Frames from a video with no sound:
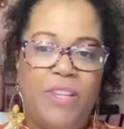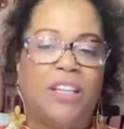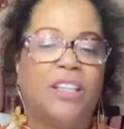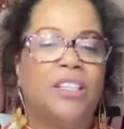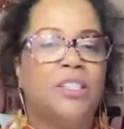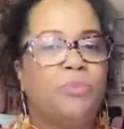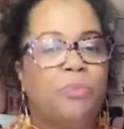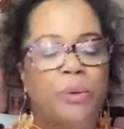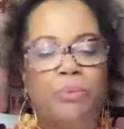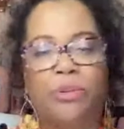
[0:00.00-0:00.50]

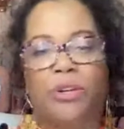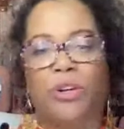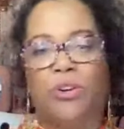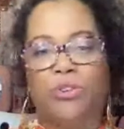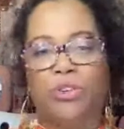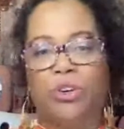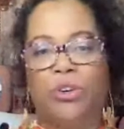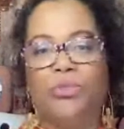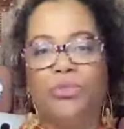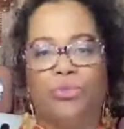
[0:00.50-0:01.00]
because people don't
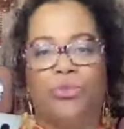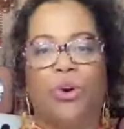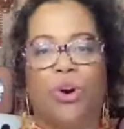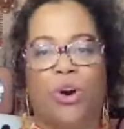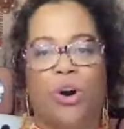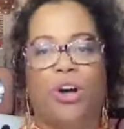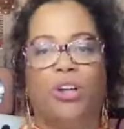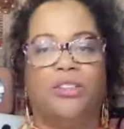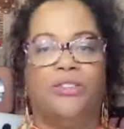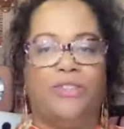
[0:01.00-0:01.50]
go through
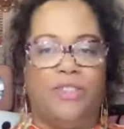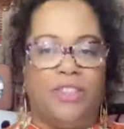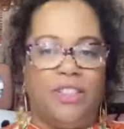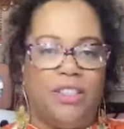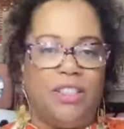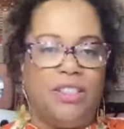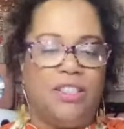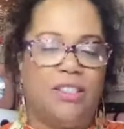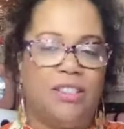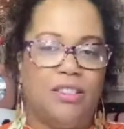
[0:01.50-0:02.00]
all of
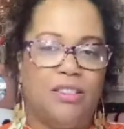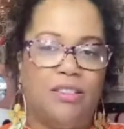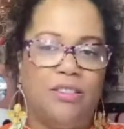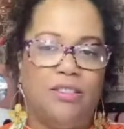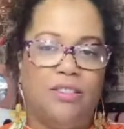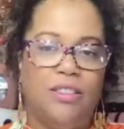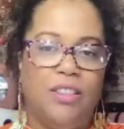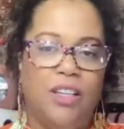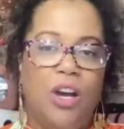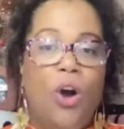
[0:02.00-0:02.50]
this.
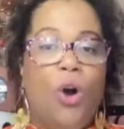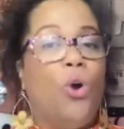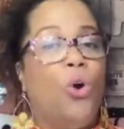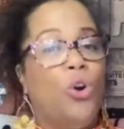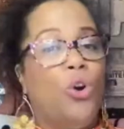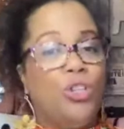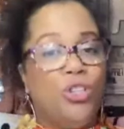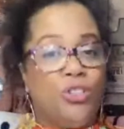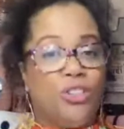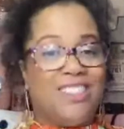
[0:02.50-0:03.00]

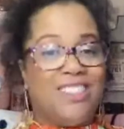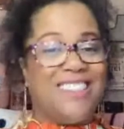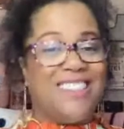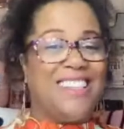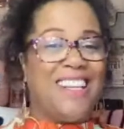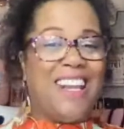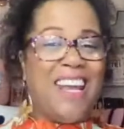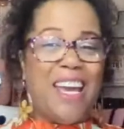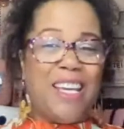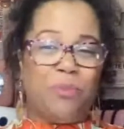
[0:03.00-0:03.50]
Or you could just
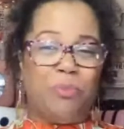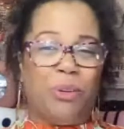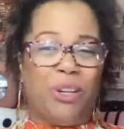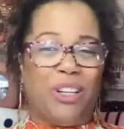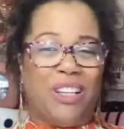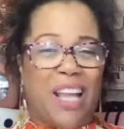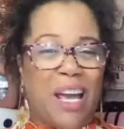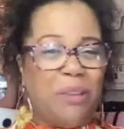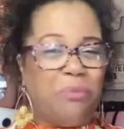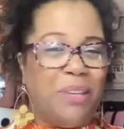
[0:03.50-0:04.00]
get an expert
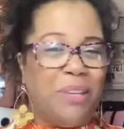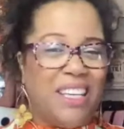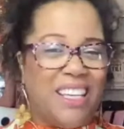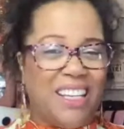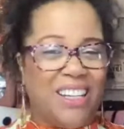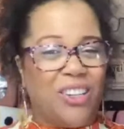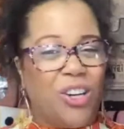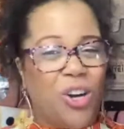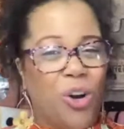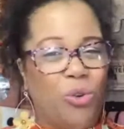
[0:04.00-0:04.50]
like me, get
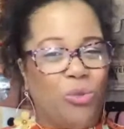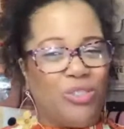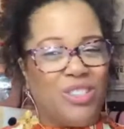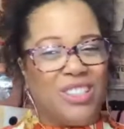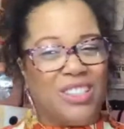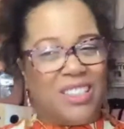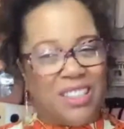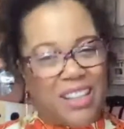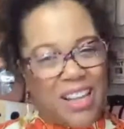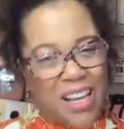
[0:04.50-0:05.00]
a coach
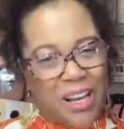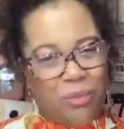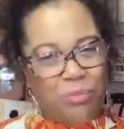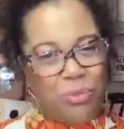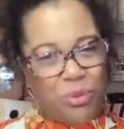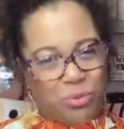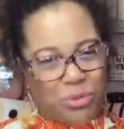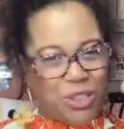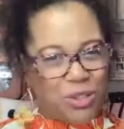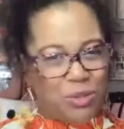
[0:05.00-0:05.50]
to help
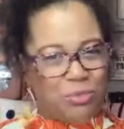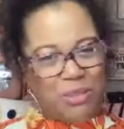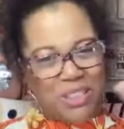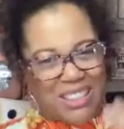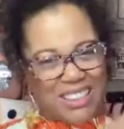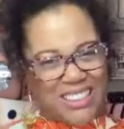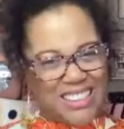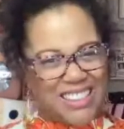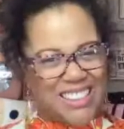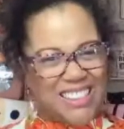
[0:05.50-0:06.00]
you with your
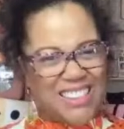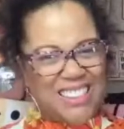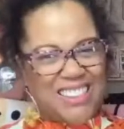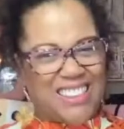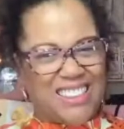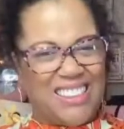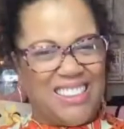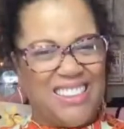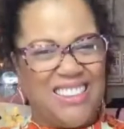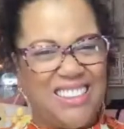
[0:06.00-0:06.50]
business.
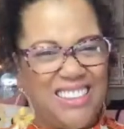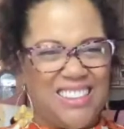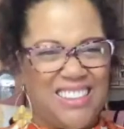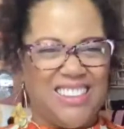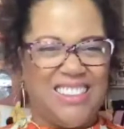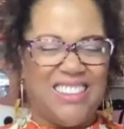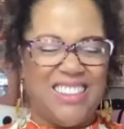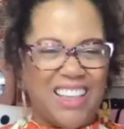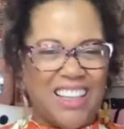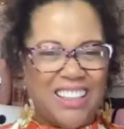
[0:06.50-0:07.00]

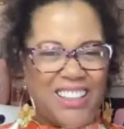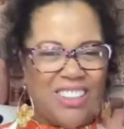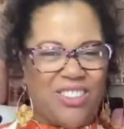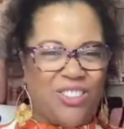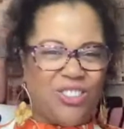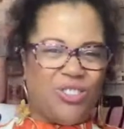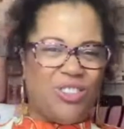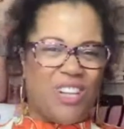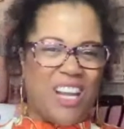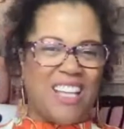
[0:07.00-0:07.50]
You
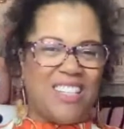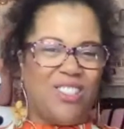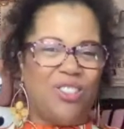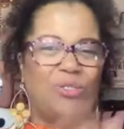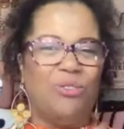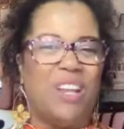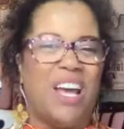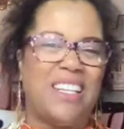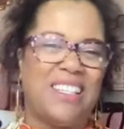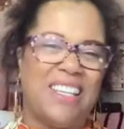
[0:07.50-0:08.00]
can do that too.
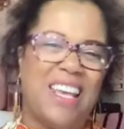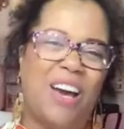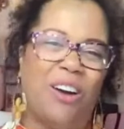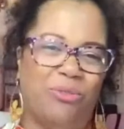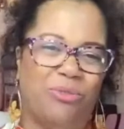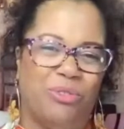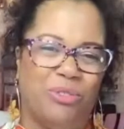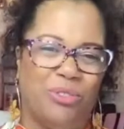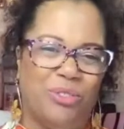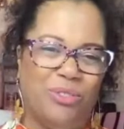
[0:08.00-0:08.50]
That's
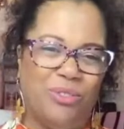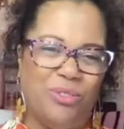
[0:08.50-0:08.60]
helpful.